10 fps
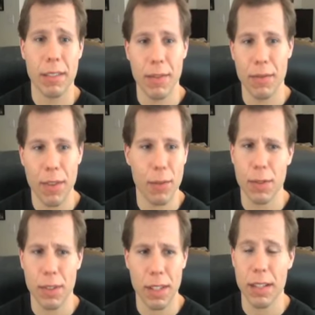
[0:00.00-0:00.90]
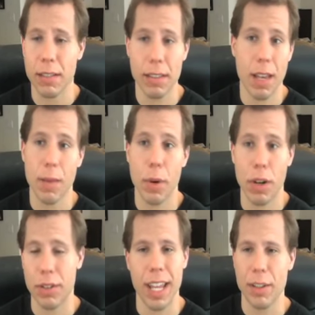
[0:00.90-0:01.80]
They've never seen CM Punk
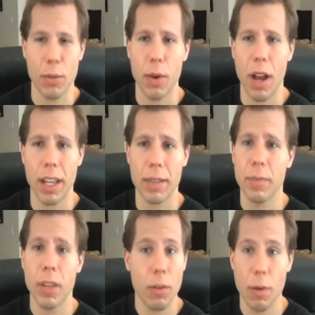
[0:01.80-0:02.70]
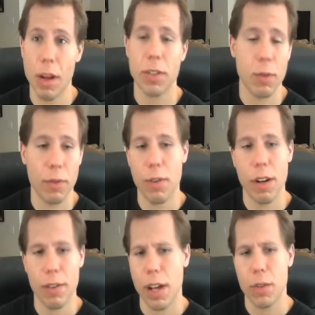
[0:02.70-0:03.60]
or Daniel Bryan wrestle in
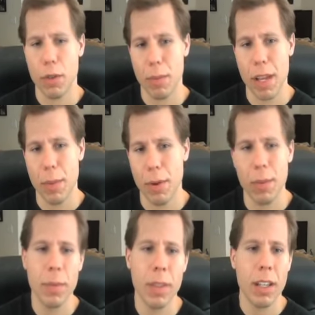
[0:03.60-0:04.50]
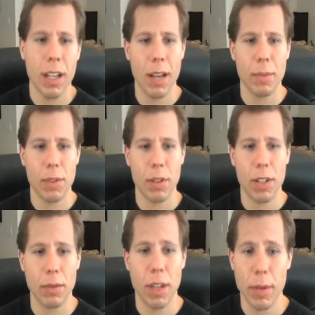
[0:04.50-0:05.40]
front of 100 people.
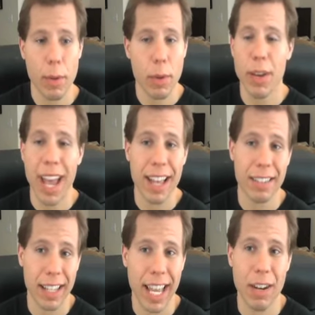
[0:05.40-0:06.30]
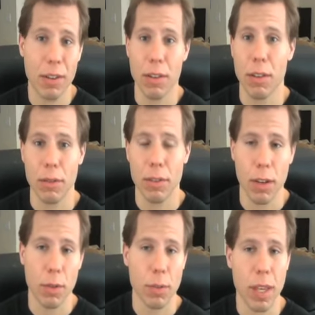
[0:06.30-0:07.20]
WWE has to cater to
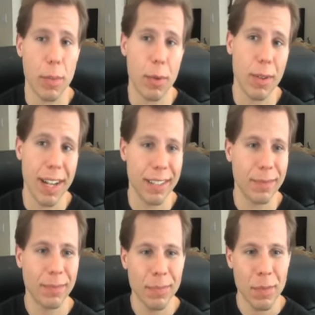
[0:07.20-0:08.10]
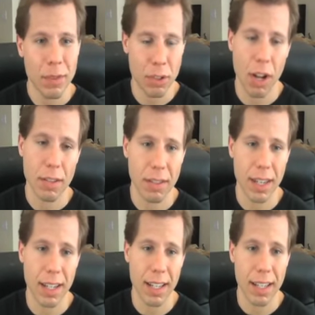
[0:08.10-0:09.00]
those people. And John
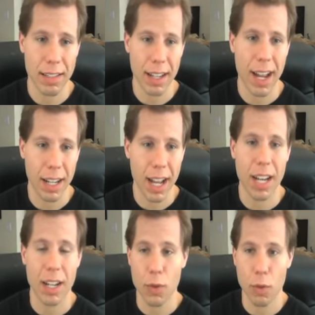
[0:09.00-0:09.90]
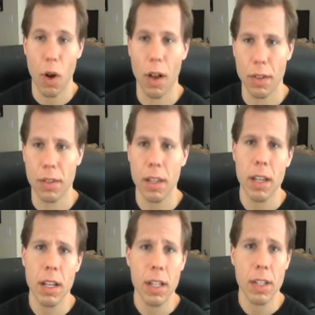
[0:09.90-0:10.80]
Cena is the kind of guy that draws
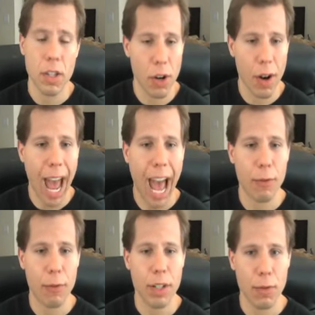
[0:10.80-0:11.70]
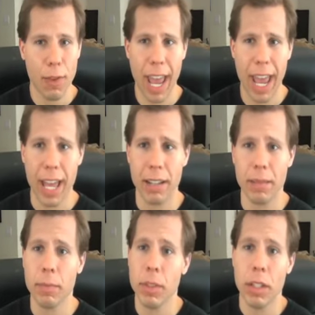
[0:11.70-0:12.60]
to your average fan,
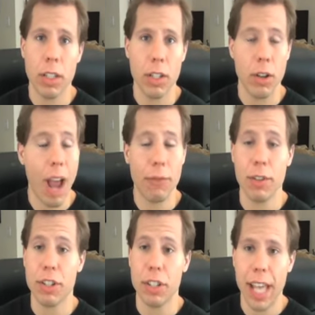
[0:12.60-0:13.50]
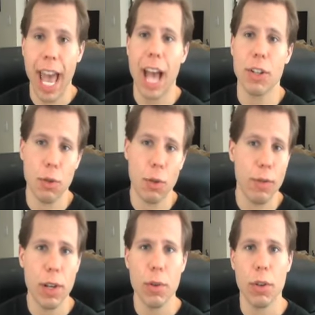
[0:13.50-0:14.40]
your average casual
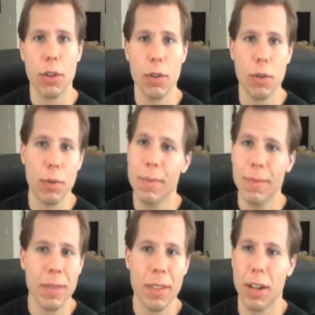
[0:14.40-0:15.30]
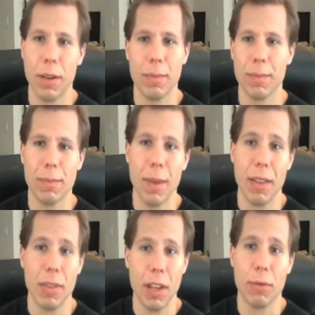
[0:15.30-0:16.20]
viewer who,
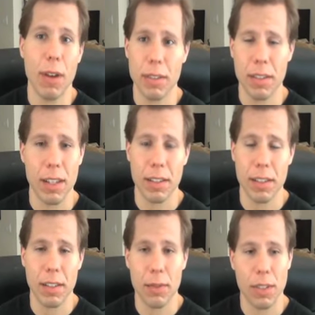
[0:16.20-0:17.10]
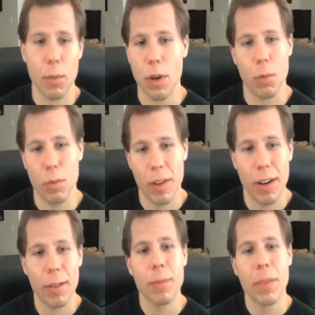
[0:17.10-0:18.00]
might think wrestling is still somewhat
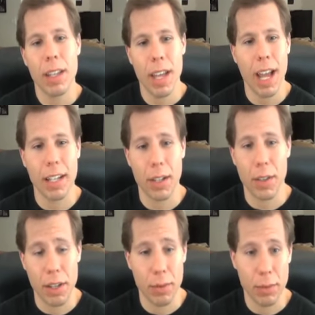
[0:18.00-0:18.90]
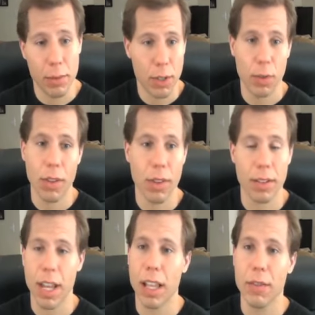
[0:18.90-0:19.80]
real. And they'll tune on their
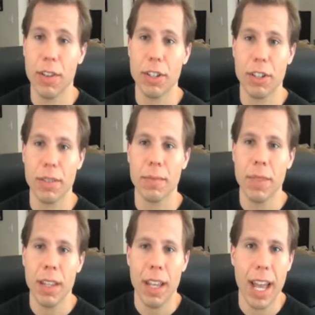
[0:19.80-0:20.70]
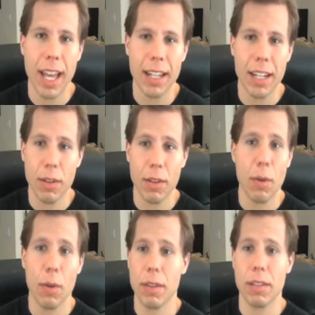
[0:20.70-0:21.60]
television and,
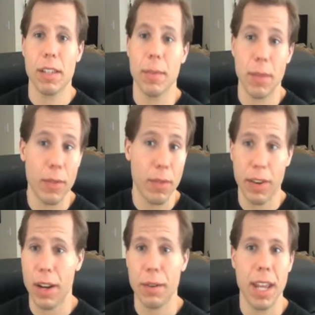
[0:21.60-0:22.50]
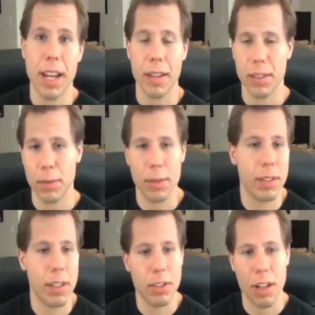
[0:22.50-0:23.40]
they want to see something very entertaining. So when they
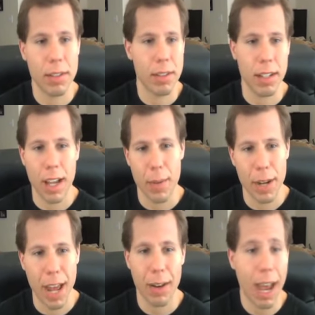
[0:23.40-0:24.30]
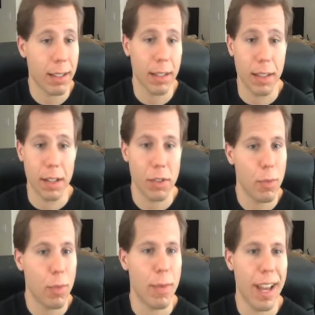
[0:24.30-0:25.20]
see John Cena coming out acting like
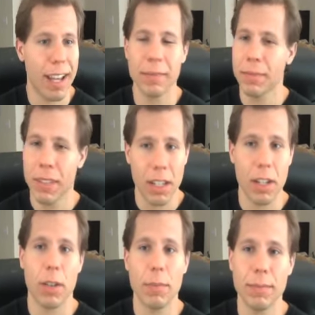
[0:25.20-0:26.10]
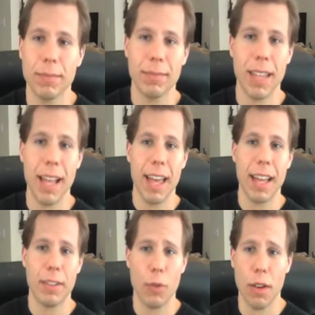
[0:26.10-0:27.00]
Superman,
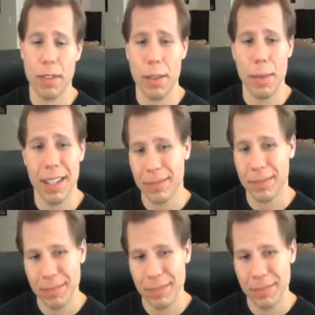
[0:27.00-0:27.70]
that draws them in.